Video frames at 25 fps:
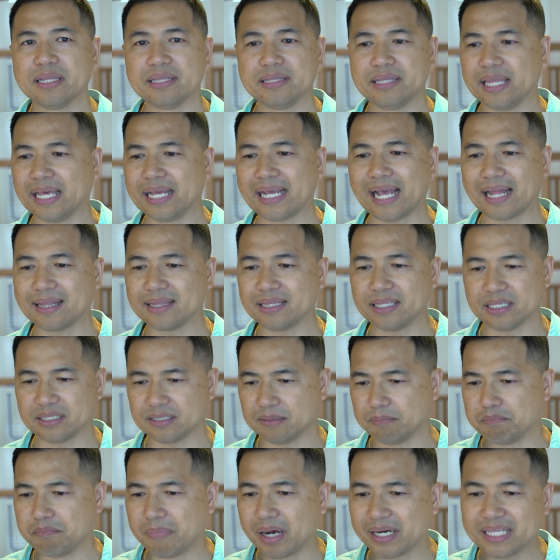They got
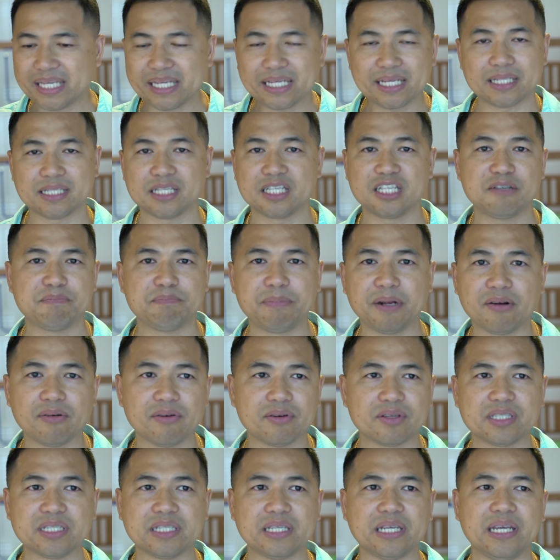this money
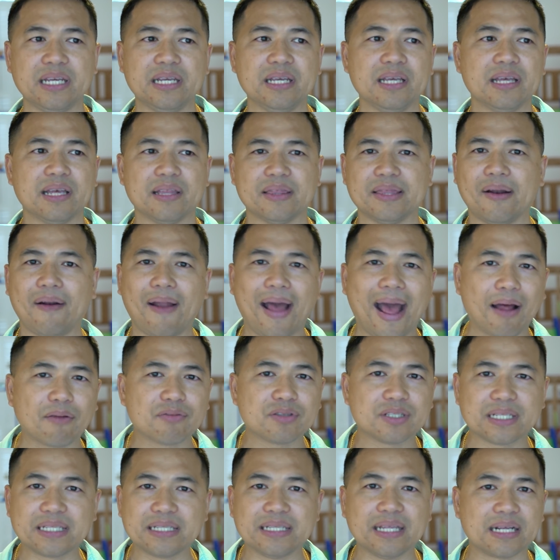conspiracy.
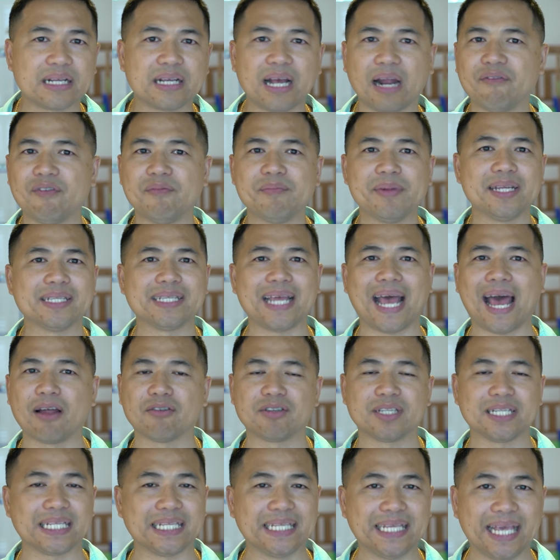The government is
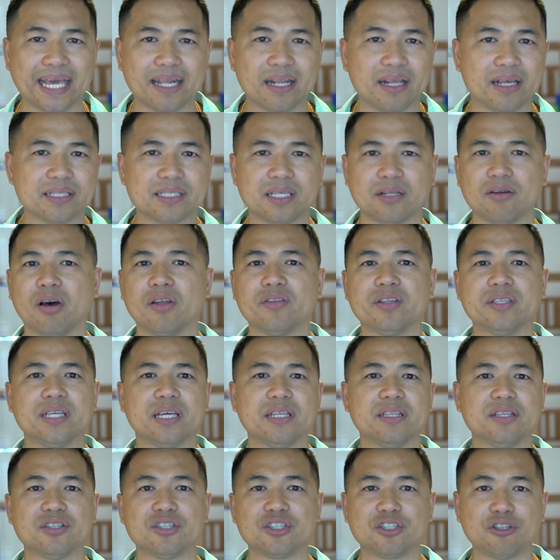out to get us and all this
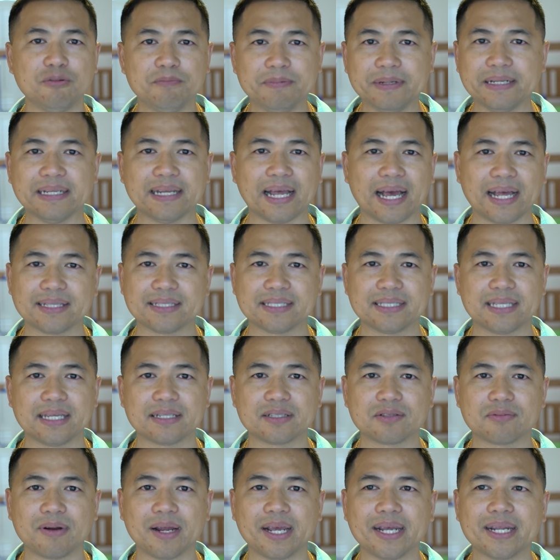other stupid
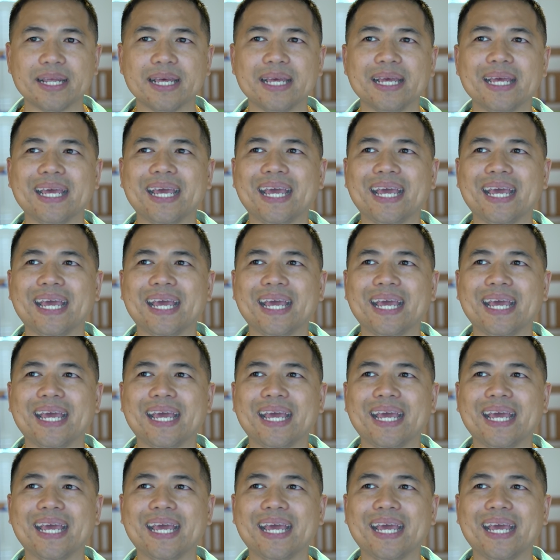nonsense, right?